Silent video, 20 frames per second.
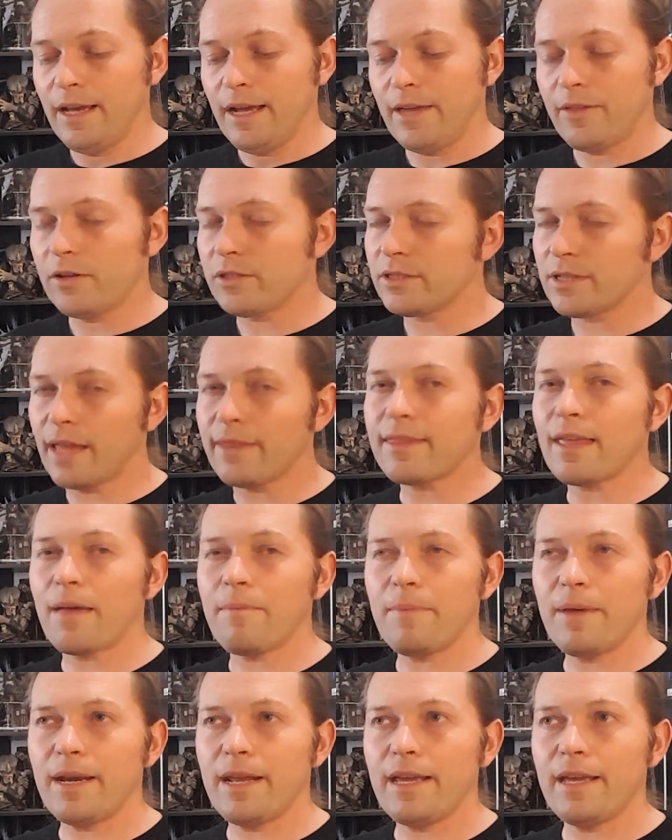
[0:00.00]
And there's not
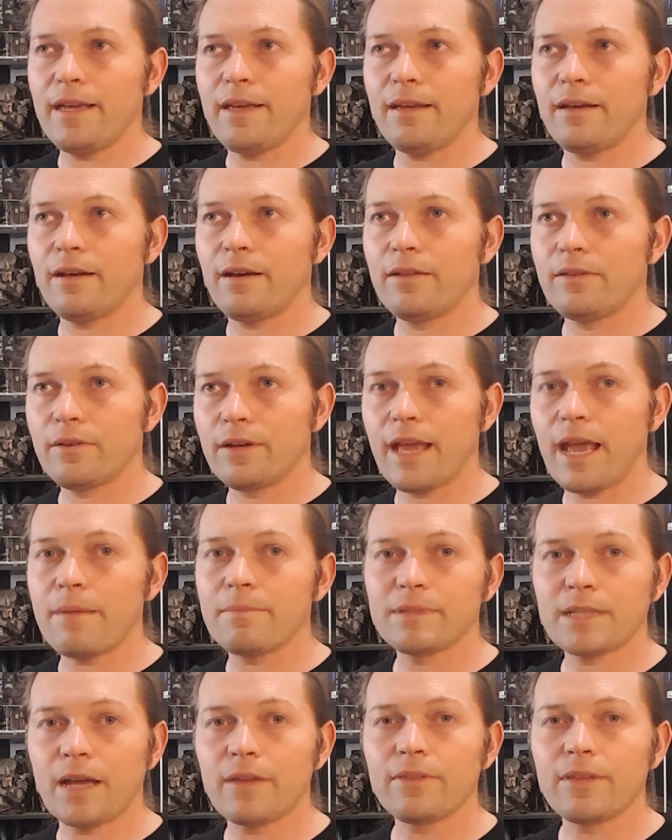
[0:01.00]
that many other
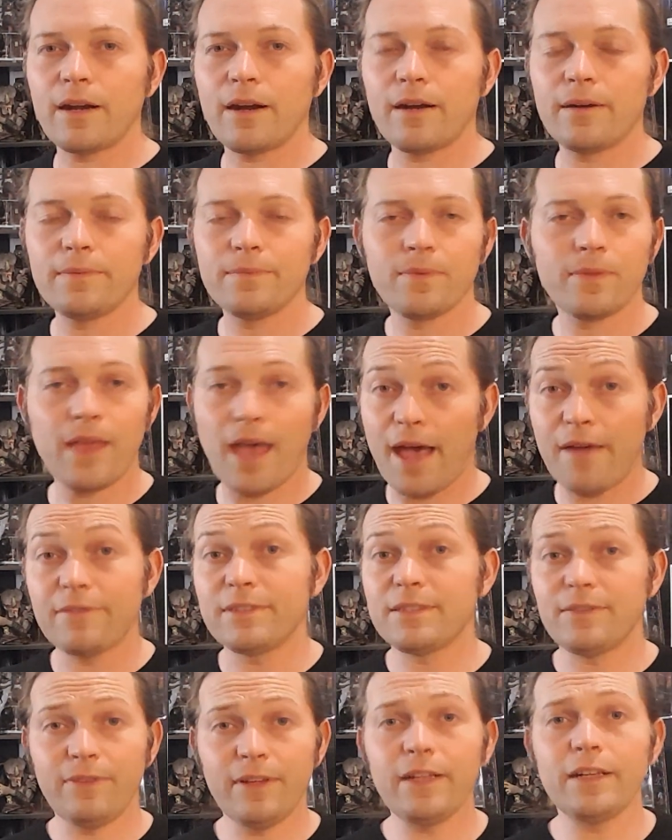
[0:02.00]
games out there that have
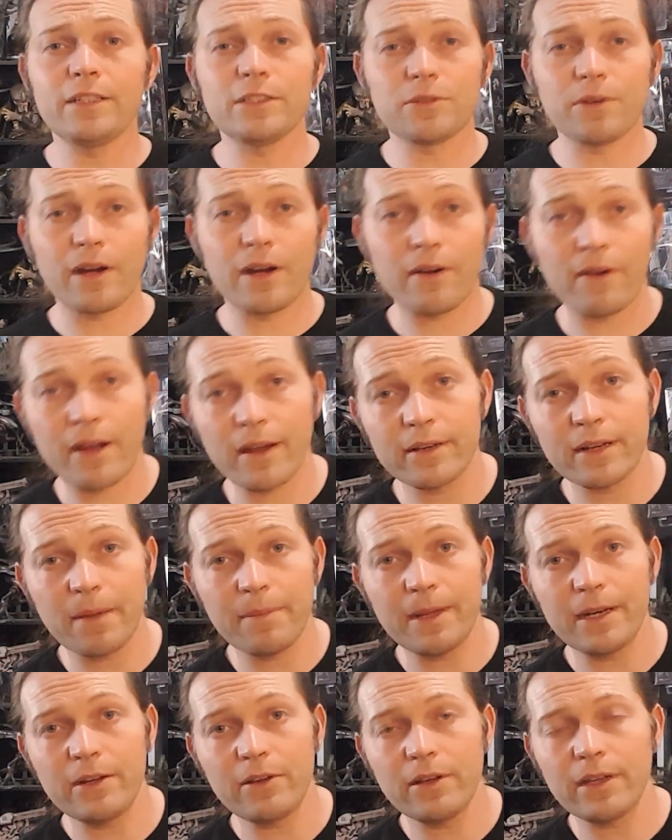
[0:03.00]
civilians running around. I
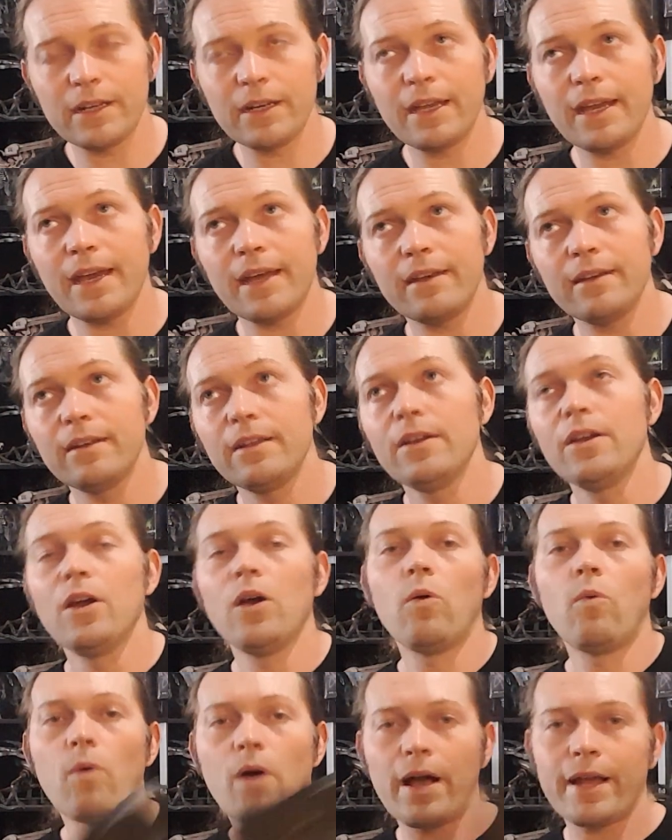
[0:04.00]
mean, you could get
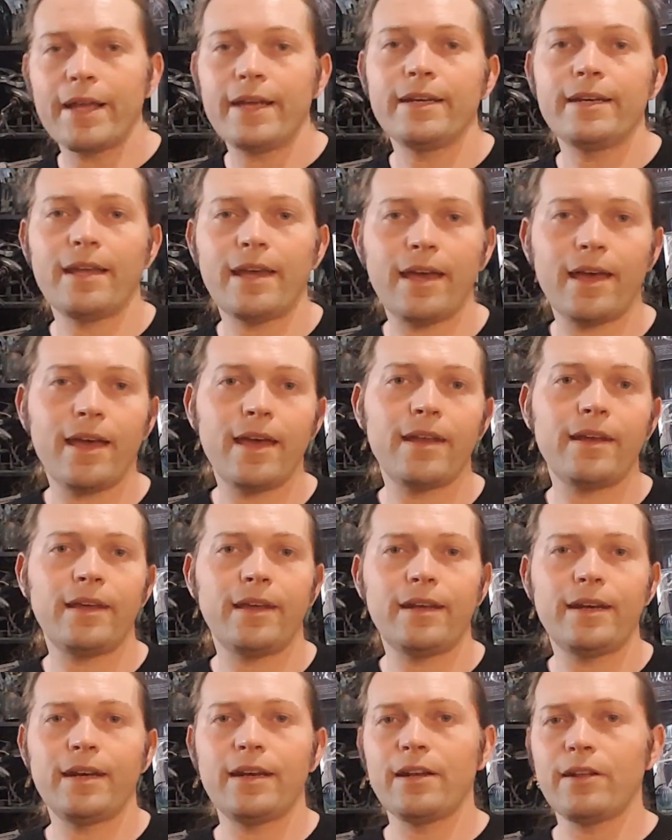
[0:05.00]
Walking Dead
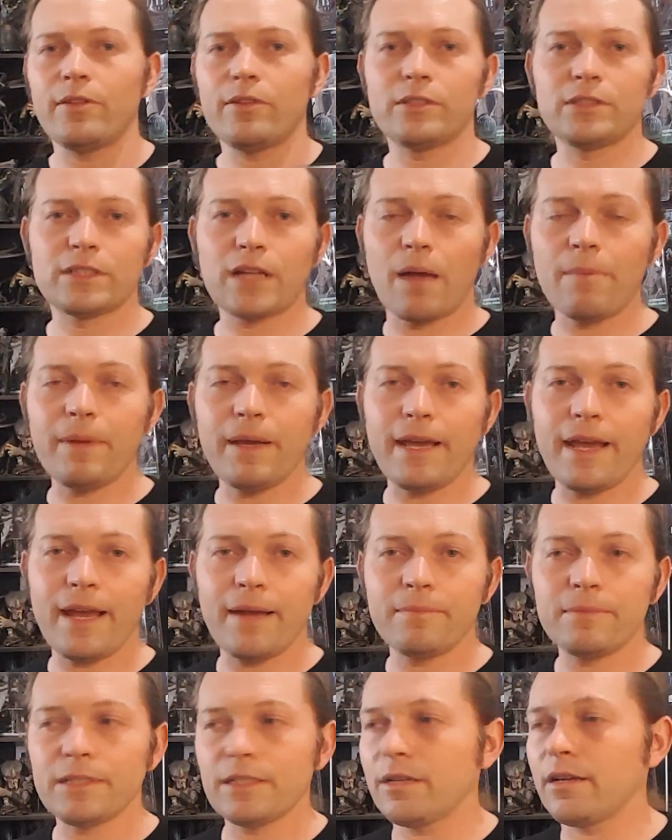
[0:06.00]
and any of those zombie
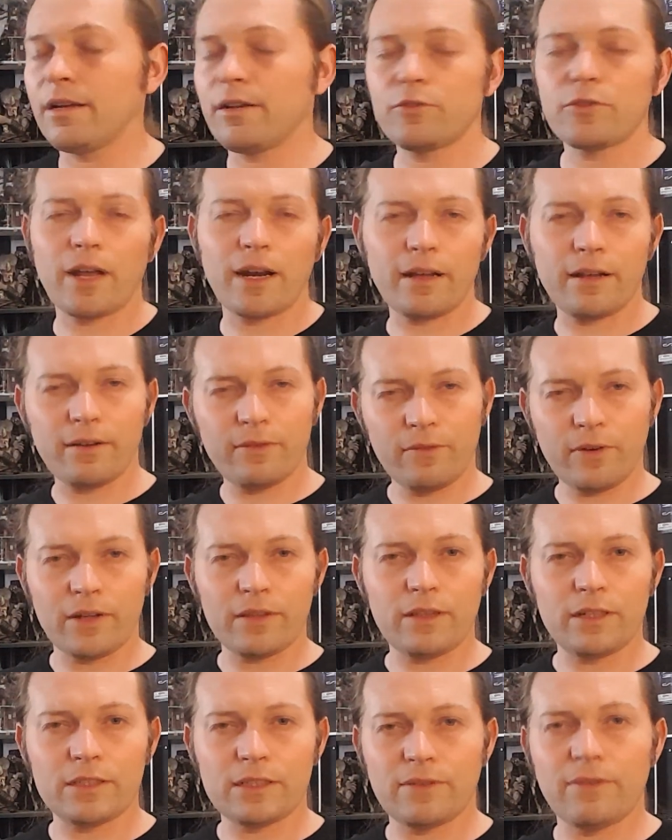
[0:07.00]
games and try to
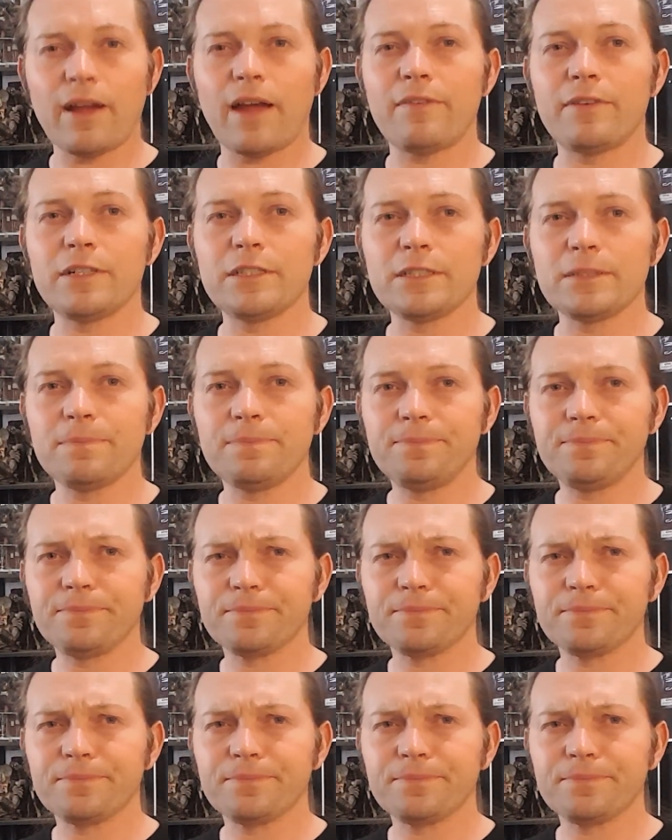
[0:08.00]
convert the survivors.